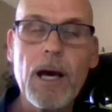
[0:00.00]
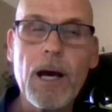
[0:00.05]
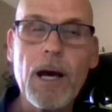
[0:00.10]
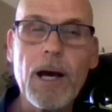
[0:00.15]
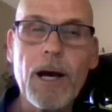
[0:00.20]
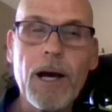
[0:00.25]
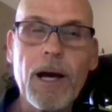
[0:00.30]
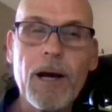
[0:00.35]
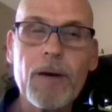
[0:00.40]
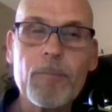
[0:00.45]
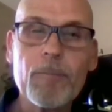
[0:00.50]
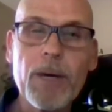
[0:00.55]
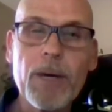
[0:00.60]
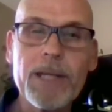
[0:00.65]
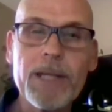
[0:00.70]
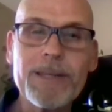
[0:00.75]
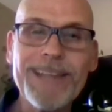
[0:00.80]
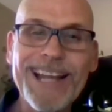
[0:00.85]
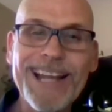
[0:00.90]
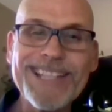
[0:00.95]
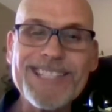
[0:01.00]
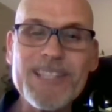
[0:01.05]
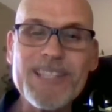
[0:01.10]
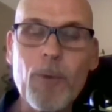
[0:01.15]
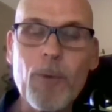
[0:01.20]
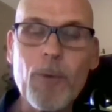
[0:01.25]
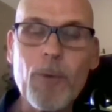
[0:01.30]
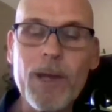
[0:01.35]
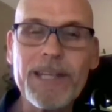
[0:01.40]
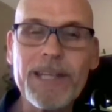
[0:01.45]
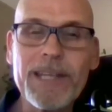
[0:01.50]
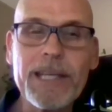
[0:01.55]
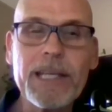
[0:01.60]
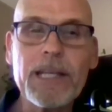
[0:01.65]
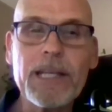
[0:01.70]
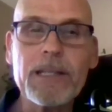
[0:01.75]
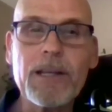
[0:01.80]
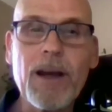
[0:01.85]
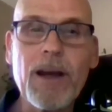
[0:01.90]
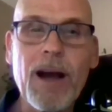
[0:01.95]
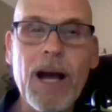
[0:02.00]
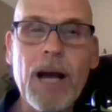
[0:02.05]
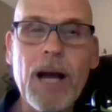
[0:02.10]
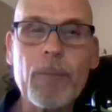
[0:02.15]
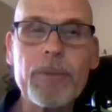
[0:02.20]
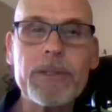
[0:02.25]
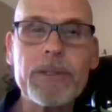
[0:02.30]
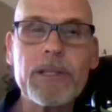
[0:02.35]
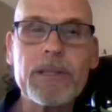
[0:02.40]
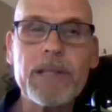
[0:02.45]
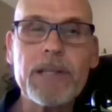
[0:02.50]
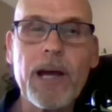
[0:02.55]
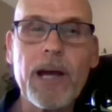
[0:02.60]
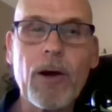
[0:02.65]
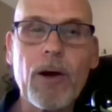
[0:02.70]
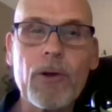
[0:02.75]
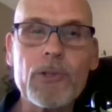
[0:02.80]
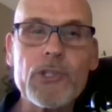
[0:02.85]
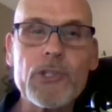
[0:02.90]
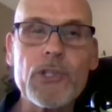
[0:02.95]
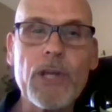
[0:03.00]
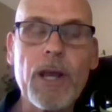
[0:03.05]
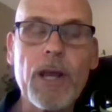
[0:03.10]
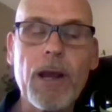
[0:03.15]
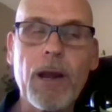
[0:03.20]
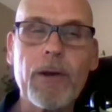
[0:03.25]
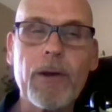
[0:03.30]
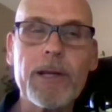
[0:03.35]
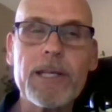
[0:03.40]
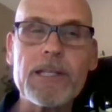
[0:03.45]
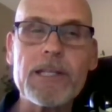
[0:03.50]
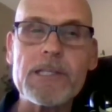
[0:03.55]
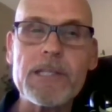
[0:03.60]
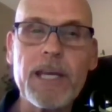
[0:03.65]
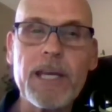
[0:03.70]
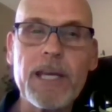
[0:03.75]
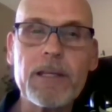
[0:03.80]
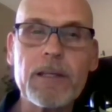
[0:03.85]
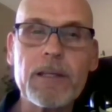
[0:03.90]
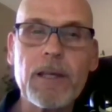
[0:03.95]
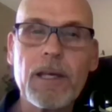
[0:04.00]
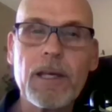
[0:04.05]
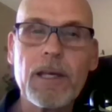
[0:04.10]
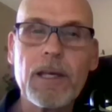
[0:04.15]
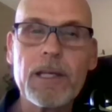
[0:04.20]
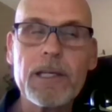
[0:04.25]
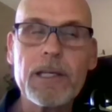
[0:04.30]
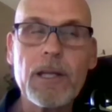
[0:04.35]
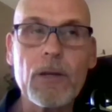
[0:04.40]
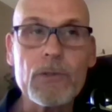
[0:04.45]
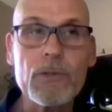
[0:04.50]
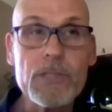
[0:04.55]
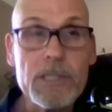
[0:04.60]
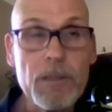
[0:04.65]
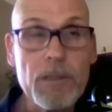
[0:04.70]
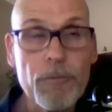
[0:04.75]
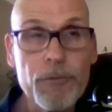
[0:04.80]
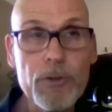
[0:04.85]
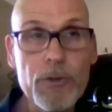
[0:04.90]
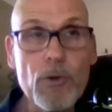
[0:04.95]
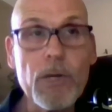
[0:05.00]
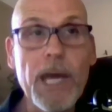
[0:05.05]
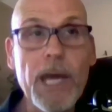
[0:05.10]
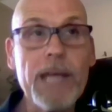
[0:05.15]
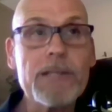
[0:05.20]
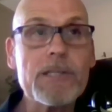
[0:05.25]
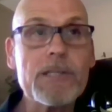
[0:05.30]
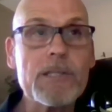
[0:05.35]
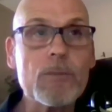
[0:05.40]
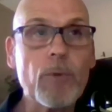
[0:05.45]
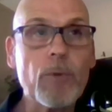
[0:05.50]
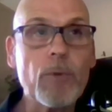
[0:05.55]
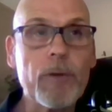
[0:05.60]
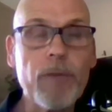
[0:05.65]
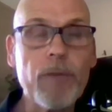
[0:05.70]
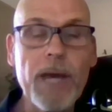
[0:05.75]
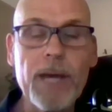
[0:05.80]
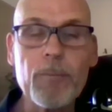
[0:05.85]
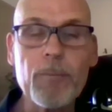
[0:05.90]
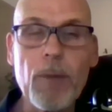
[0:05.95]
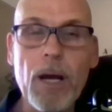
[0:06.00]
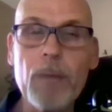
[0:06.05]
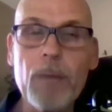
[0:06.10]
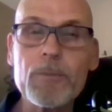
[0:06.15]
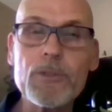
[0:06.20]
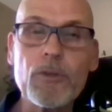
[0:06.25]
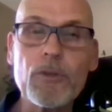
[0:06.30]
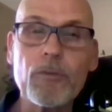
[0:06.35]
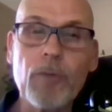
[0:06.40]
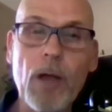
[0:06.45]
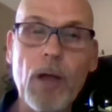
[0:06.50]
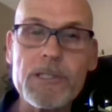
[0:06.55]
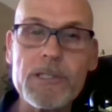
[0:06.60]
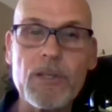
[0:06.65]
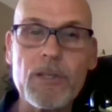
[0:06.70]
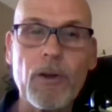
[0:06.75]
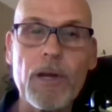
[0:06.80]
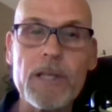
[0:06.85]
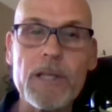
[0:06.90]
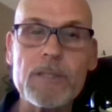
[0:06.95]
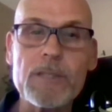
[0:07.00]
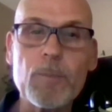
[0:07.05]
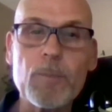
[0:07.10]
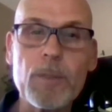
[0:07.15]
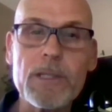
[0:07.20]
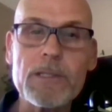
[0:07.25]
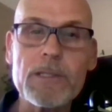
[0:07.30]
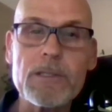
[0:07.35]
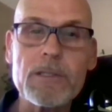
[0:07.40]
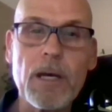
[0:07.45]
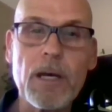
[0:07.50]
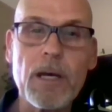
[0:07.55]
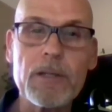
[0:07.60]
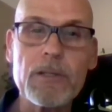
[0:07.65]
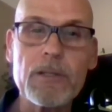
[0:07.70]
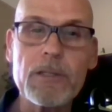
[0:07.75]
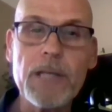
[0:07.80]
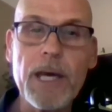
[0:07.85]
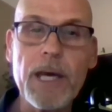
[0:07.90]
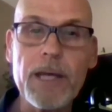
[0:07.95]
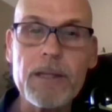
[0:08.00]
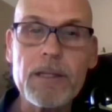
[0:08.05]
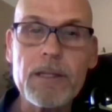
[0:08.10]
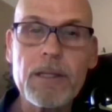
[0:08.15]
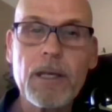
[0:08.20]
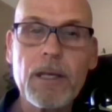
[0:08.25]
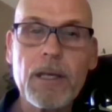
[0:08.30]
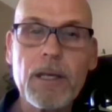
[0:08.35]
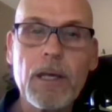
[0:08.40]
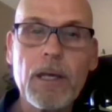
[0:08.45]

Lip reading: But that's the one thing in common that they all share is a few cases we've had moms who've lost their husbands to death.